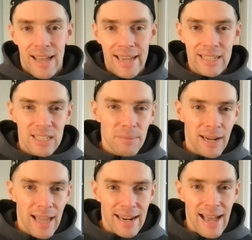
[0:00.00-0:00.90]
AC
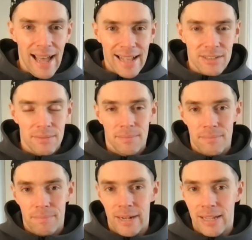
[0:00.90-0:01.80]
Milan had
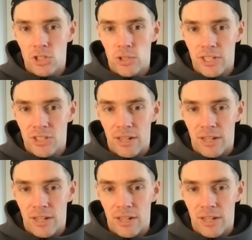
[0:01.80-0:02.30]
been interested,